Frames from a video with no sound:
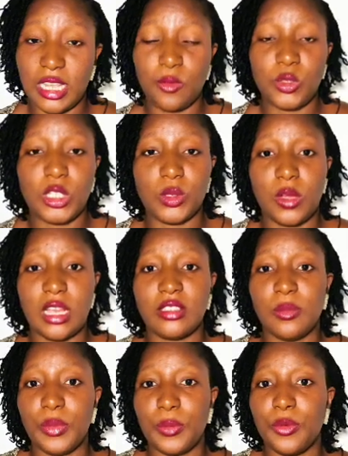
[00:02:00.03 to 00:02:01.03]
there, which is why
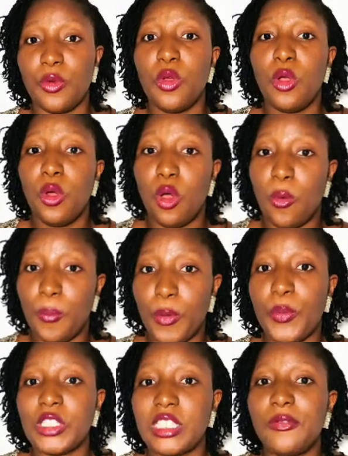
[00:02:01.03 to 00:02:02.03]
some people
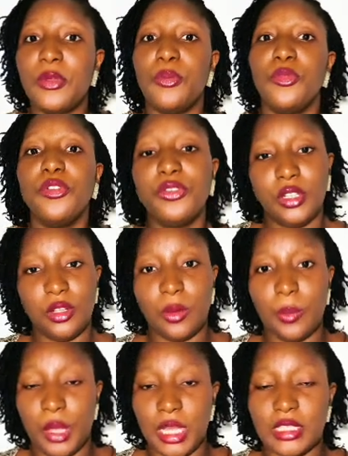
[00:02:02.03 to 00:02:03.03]
purposely remove the
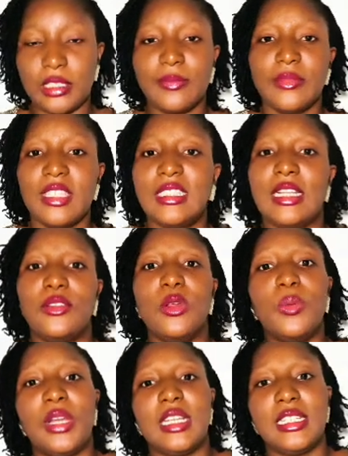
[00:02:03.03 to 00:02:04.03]
numbers so that
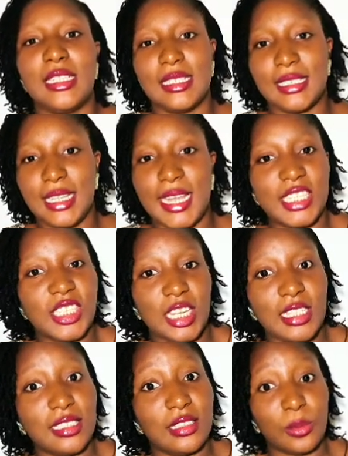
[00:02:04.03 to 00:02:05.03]
nobody is there
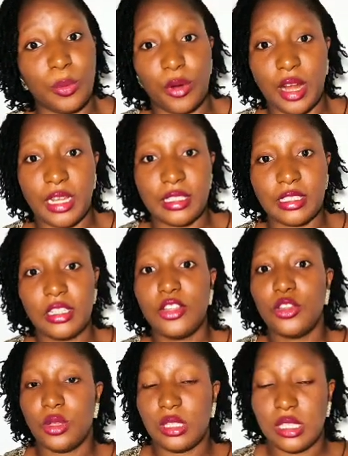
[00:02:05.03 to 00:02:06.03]
changing the price
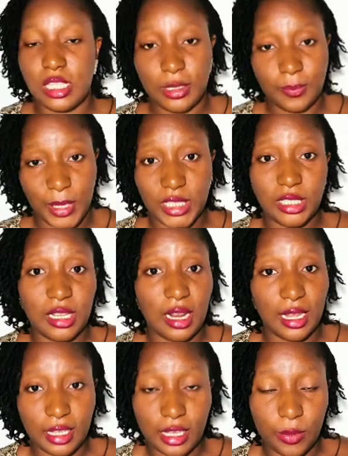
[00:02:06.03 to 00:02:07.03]
using this
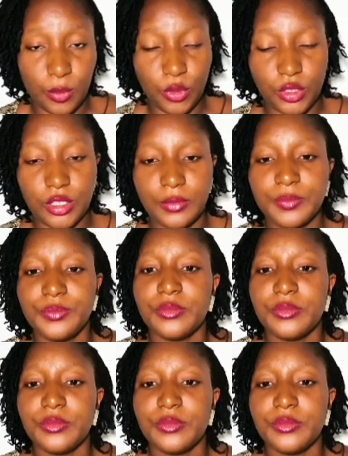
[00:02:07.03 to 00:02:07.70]
particular keyboard.